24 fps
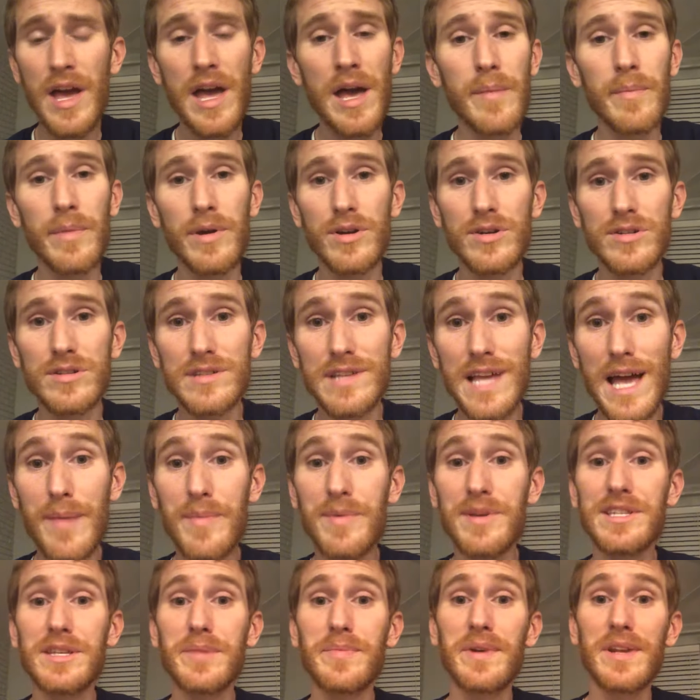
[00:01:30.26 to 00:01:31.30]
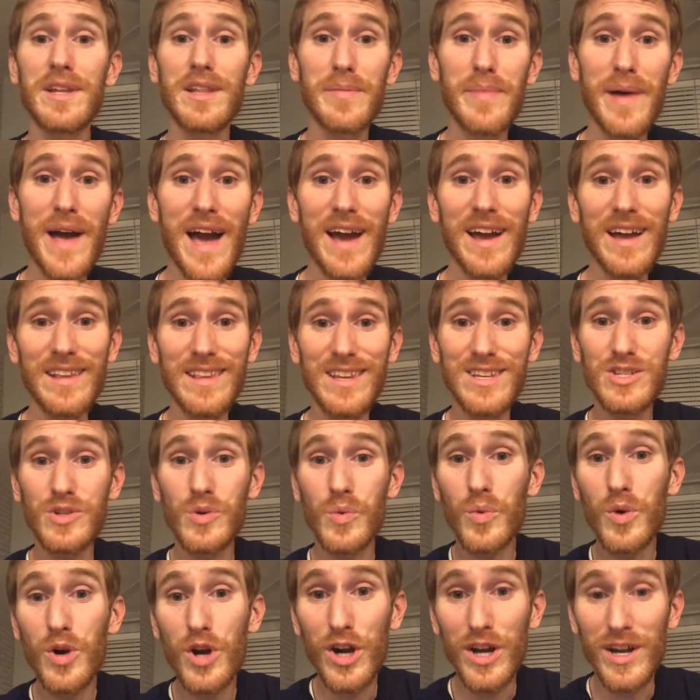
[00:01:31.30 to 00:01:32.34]
but you're stabbing somebody in the back, it doesn't
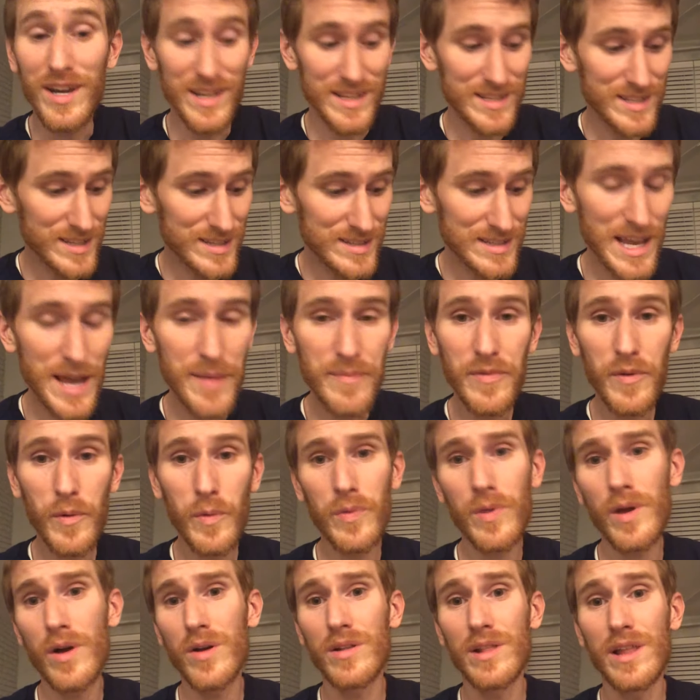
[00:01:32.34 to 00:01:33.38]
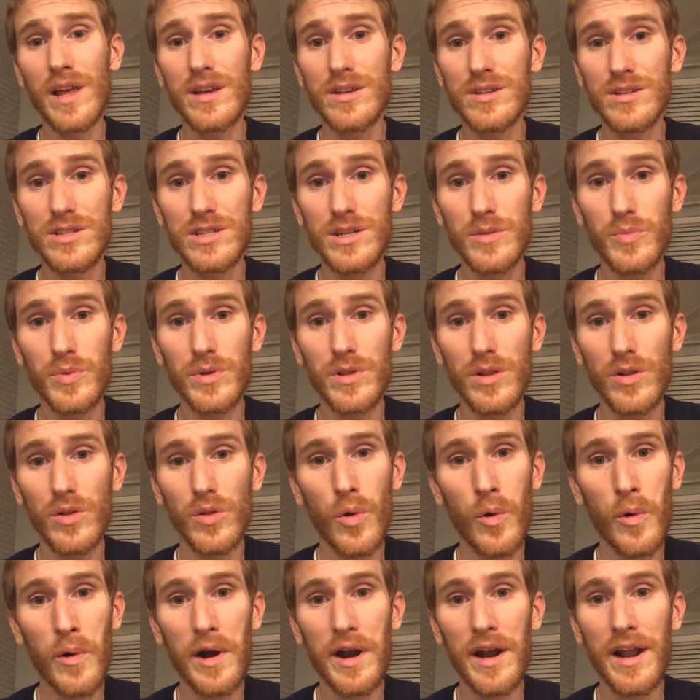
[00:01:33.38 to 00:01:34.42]
work. It's the same thing with our relationship with the
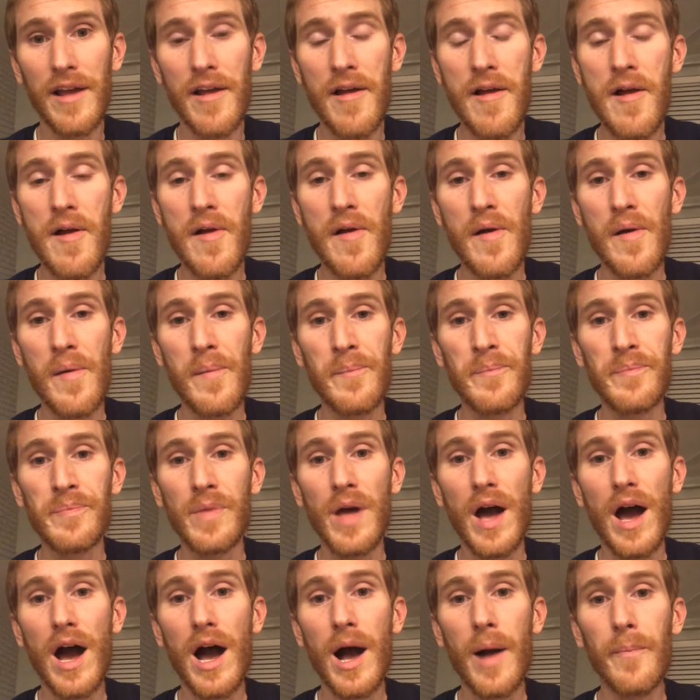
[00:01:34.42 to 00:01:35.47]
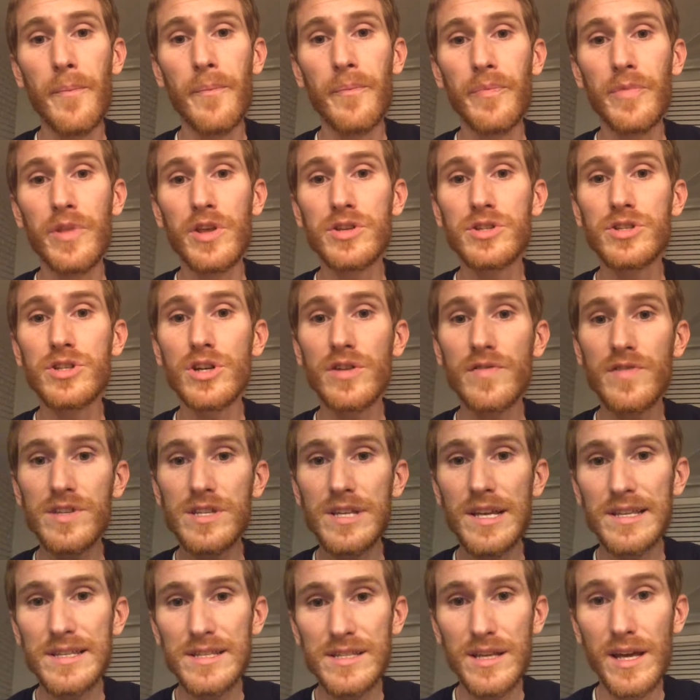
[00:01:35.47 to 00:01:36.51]
Lord. The service
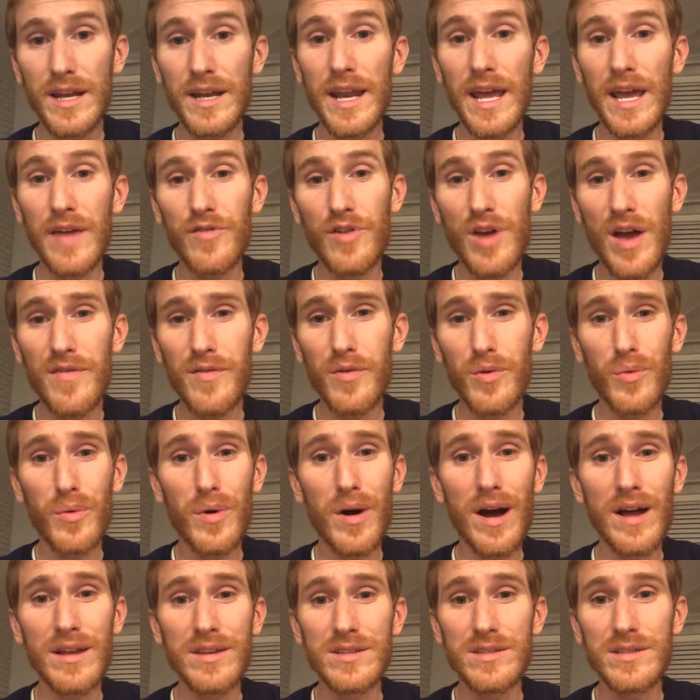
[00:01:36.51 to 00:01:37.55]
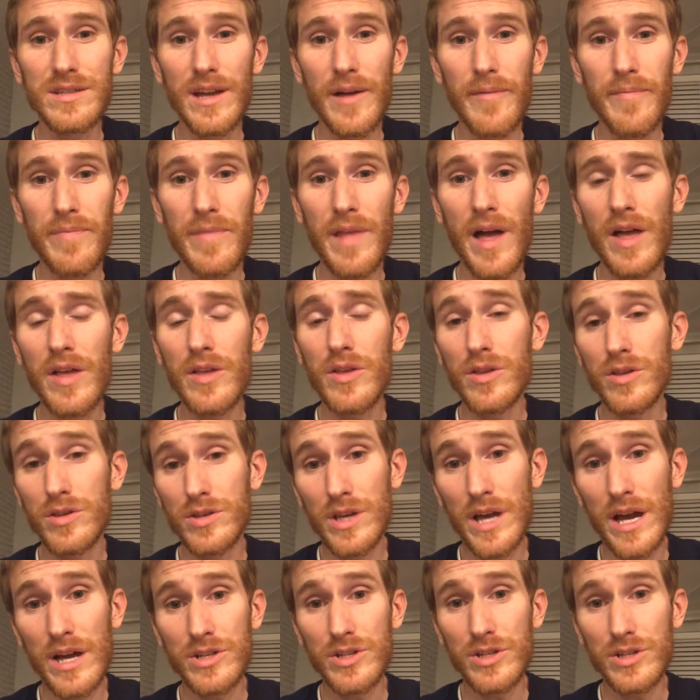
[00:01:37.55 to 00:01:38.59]
on Sunday, if you haven't watched it, not
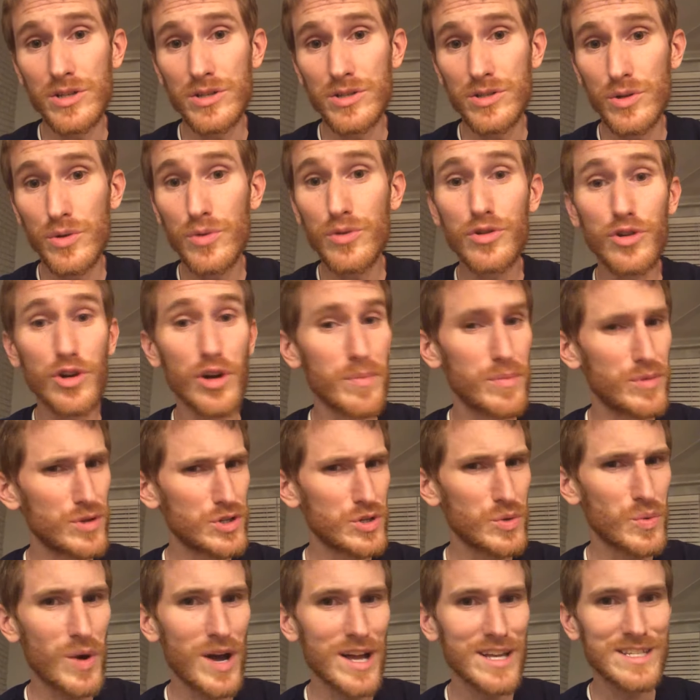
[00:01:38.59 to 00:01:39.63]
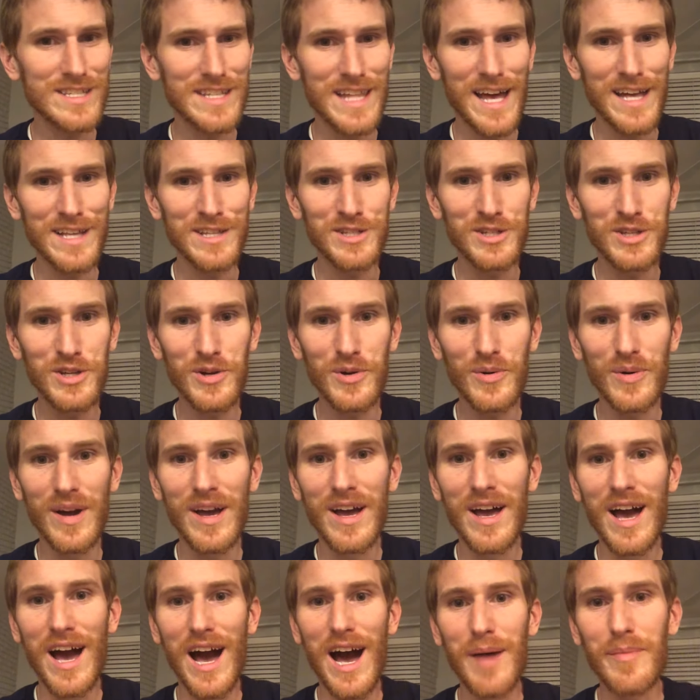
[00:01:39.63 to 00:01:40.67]
actually just youth group, you should watch that too,
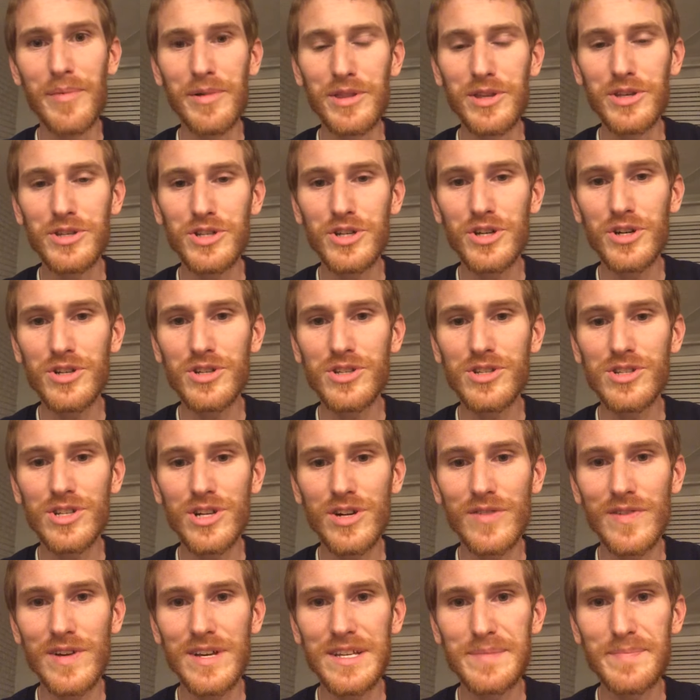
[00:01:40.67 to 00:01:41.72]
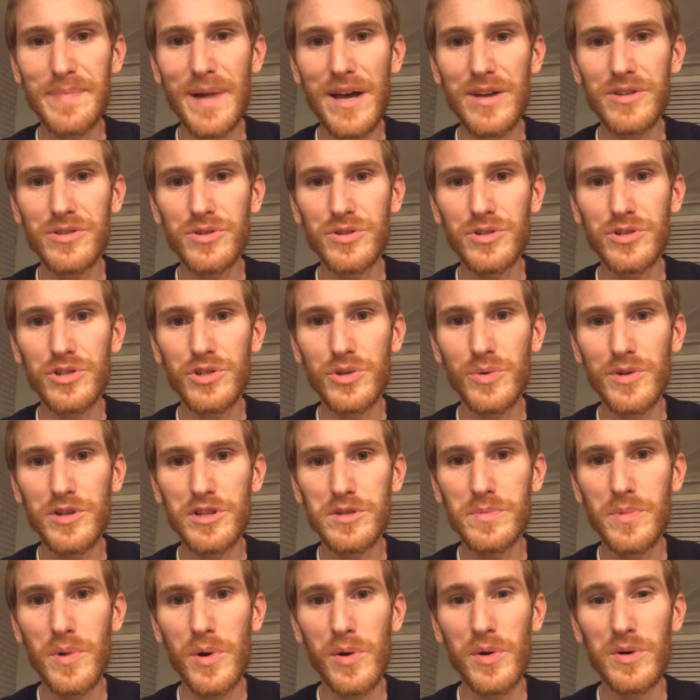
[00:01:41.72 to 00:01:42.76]
but the church service, Pastor Shuett
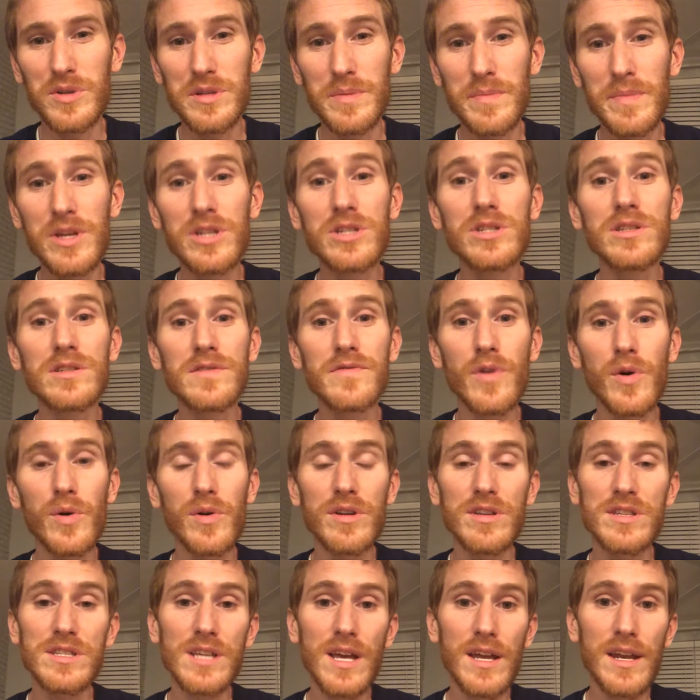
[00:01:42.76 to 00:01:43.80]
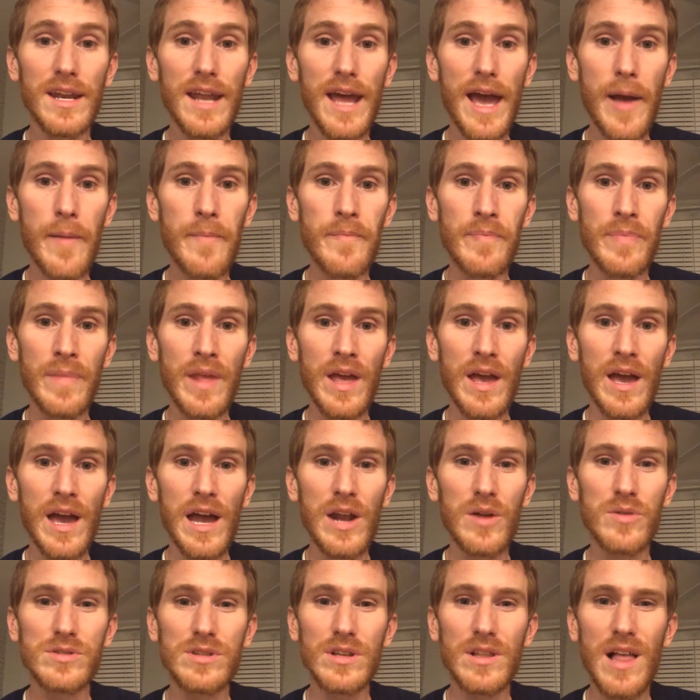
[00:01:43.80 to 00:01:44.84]
spoke, was a missions-focused Sunday. And
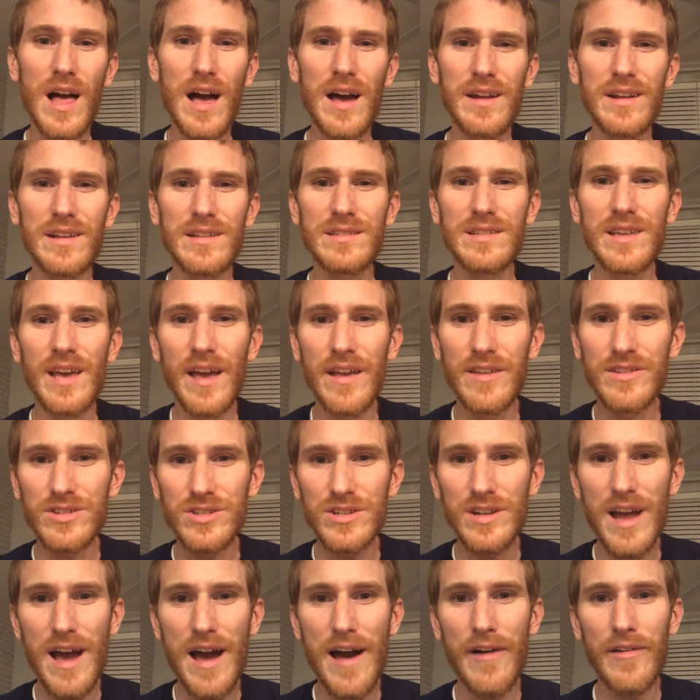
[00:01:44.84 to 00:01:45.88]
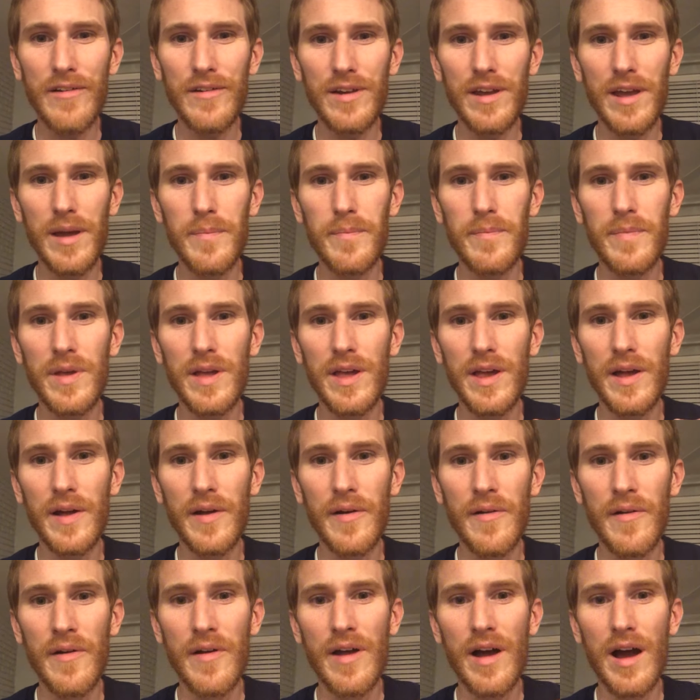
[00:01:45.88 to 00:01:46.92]
it was a lot on intentionality and being
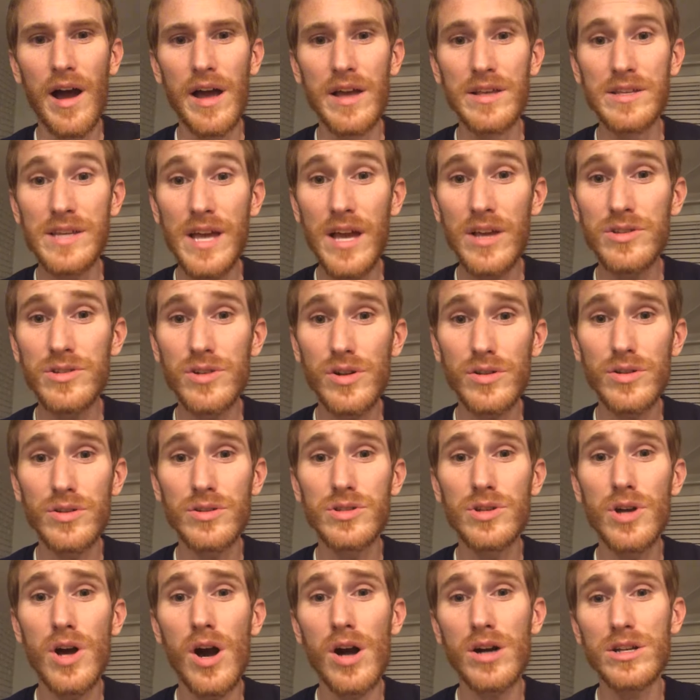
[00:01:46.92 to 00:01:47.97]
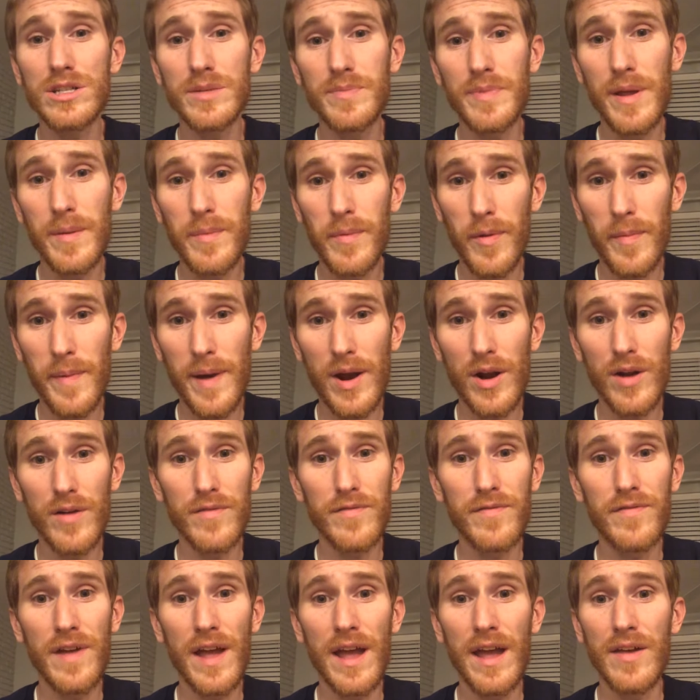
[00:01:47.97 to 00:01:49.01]
intentional to talk to people about our
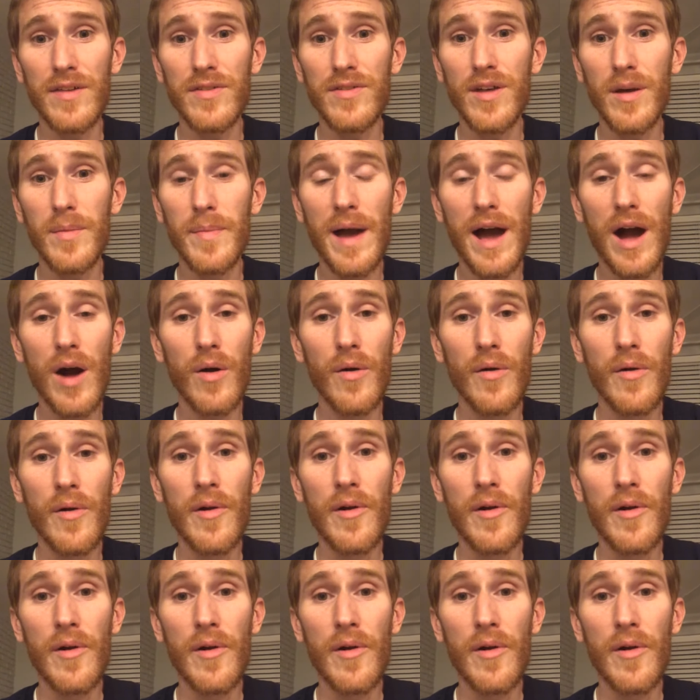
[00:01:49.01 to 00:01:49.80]
faith, about